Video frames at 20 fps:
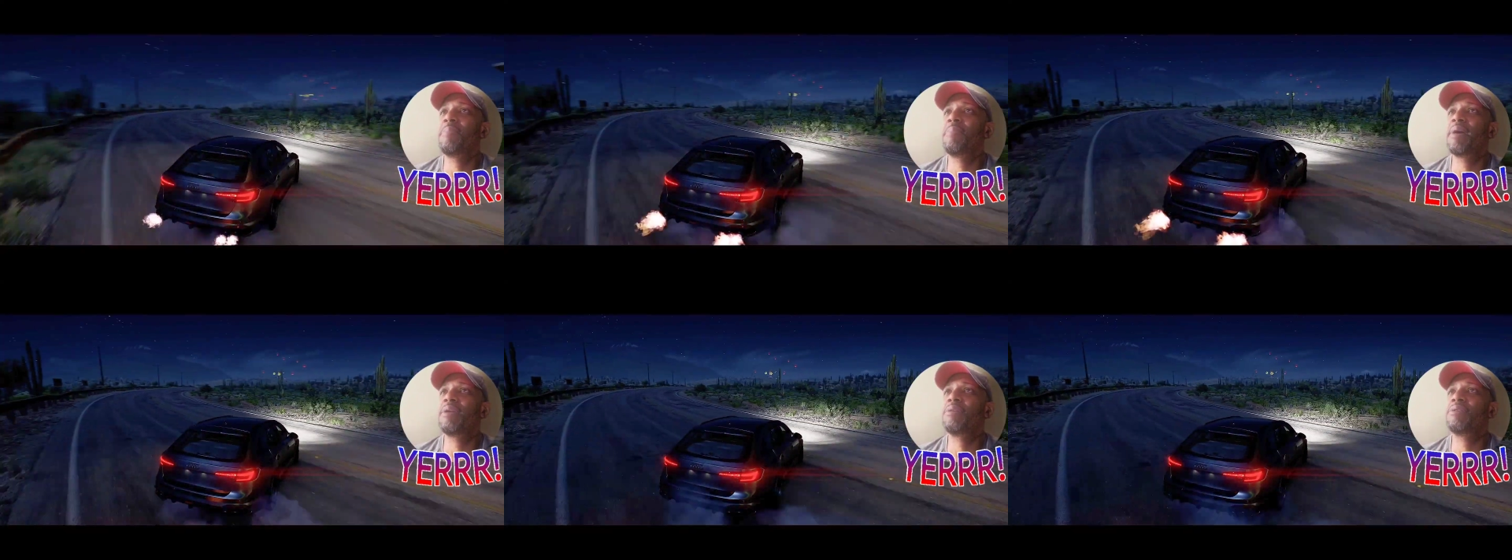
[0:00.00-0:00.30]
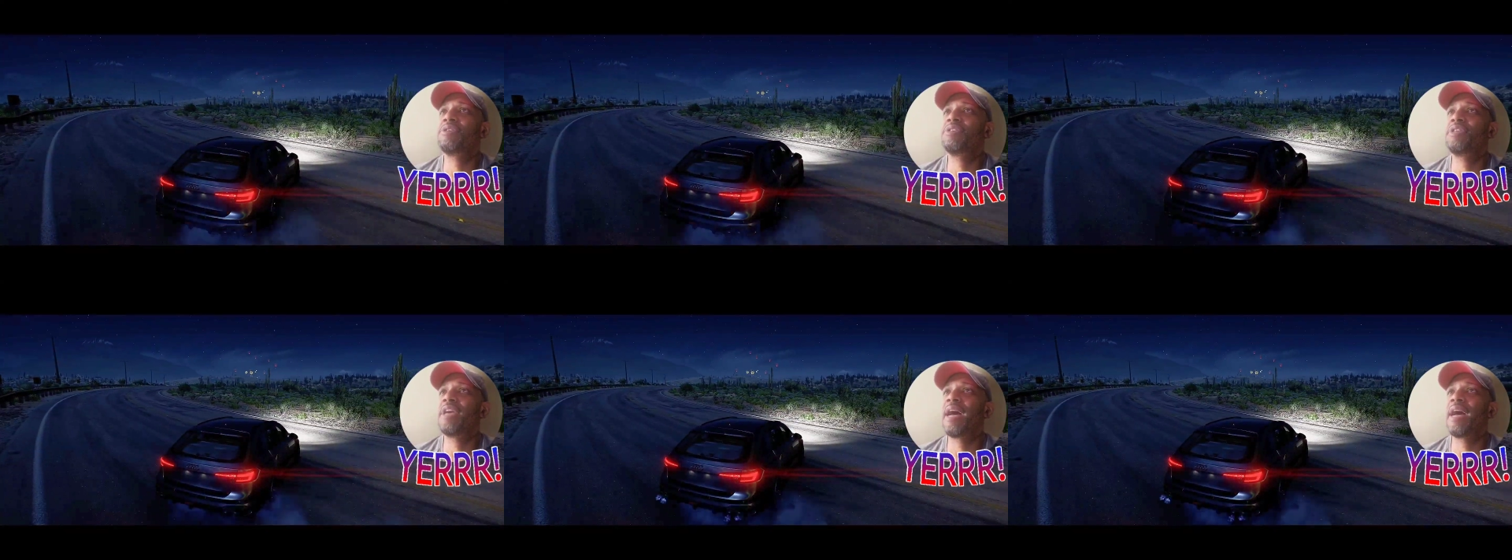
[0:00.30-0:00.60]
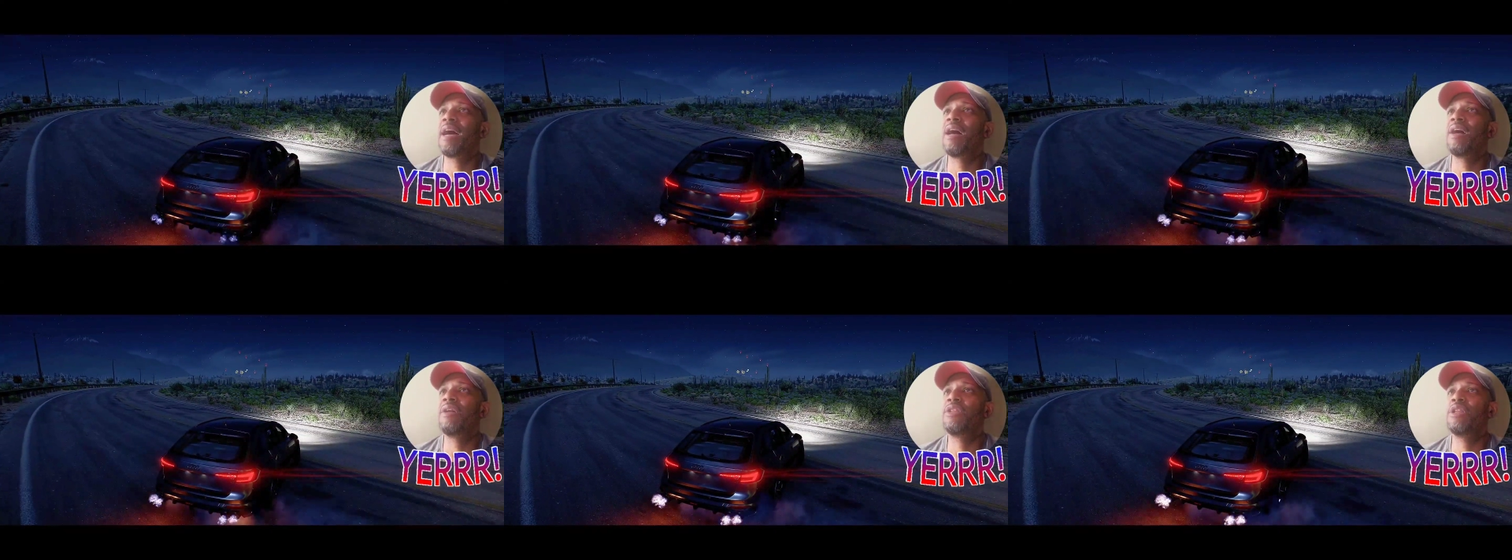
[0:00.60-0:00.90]
better
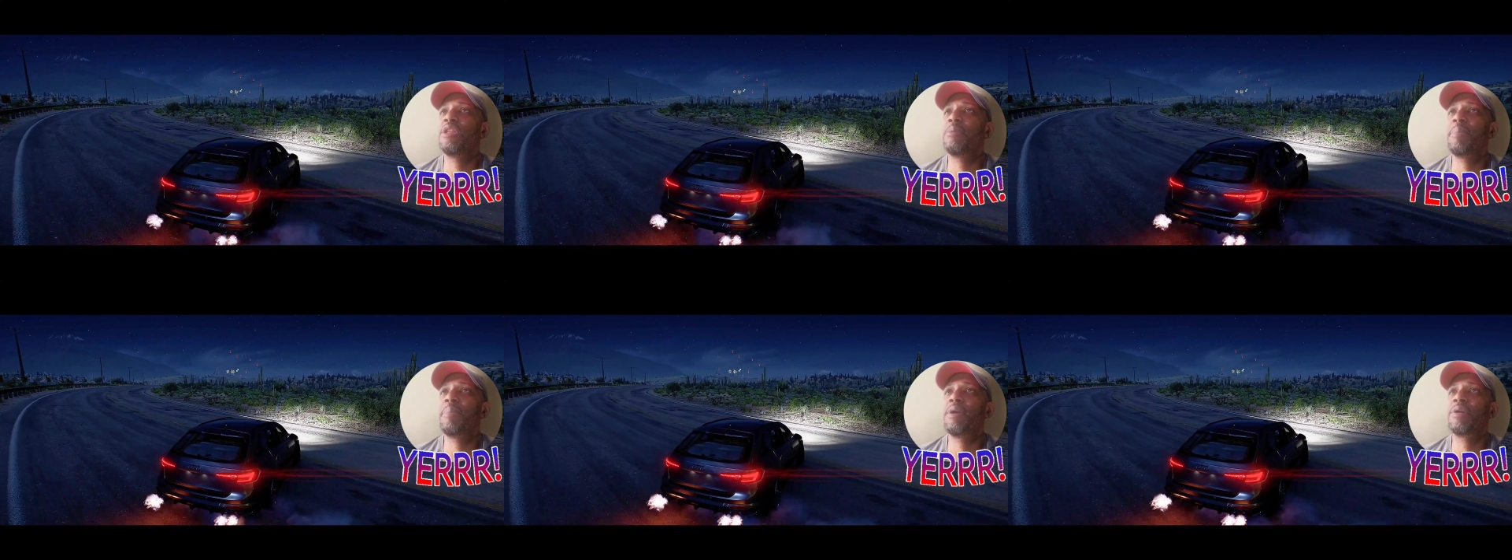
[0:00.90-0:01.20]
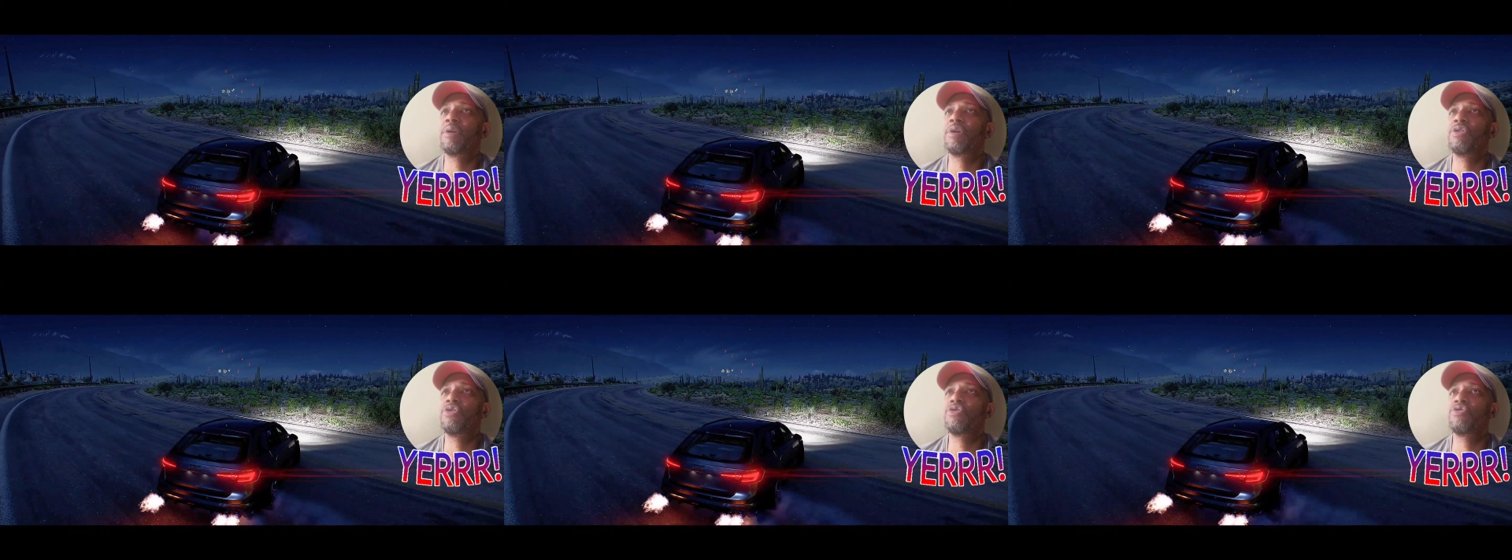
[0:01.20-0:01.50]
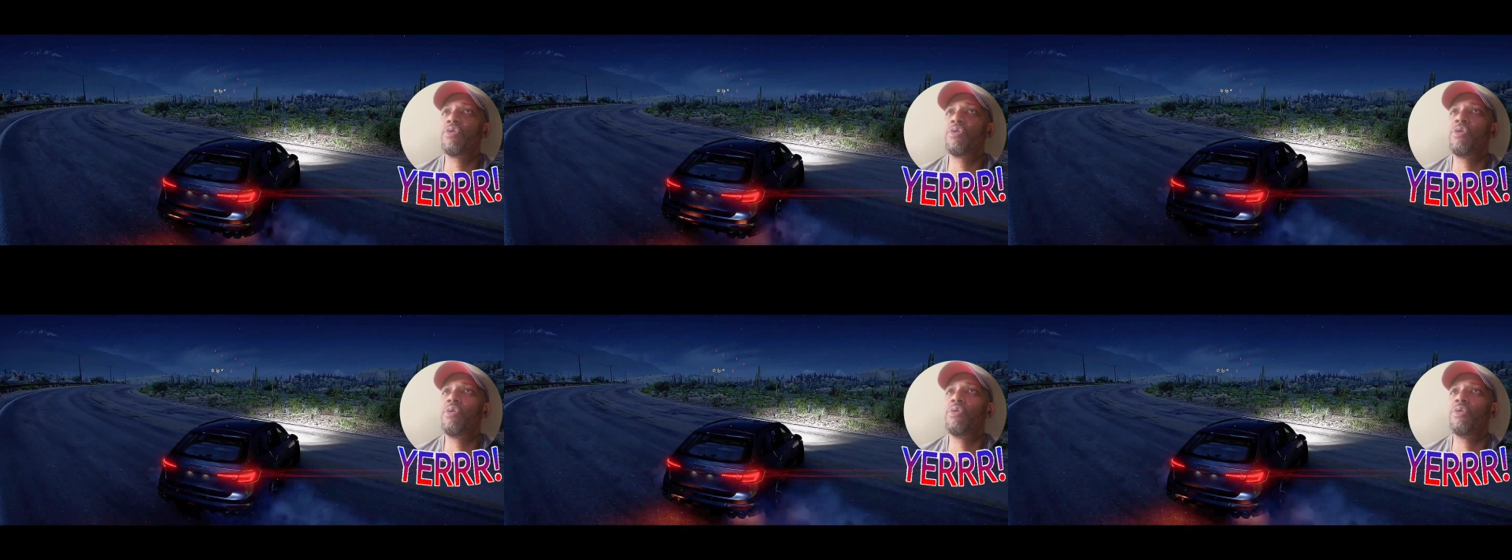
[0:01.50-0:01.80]
sound and the better
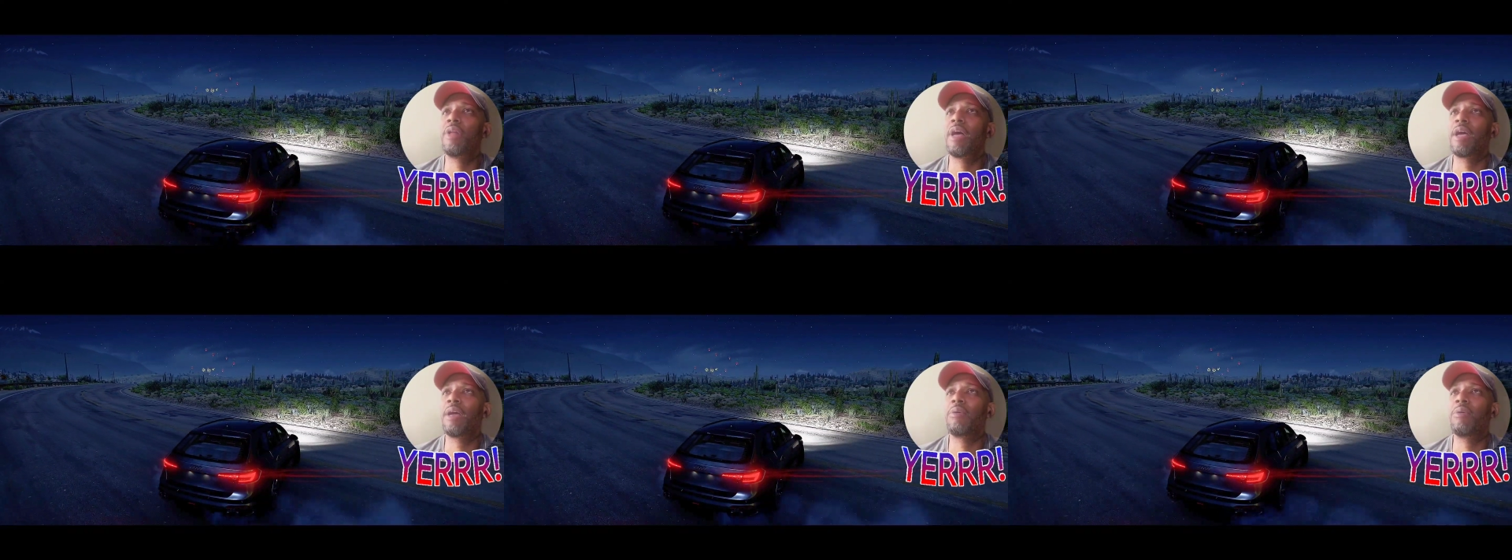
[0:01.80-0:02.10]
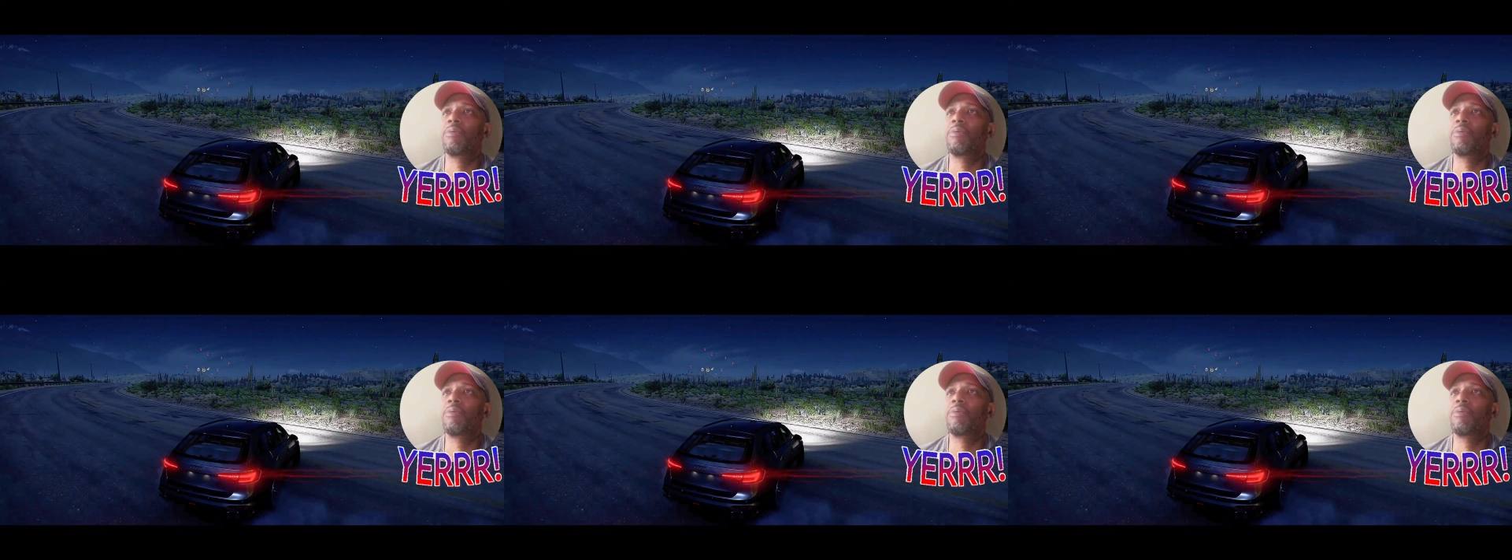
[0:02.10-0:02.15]
control. Like,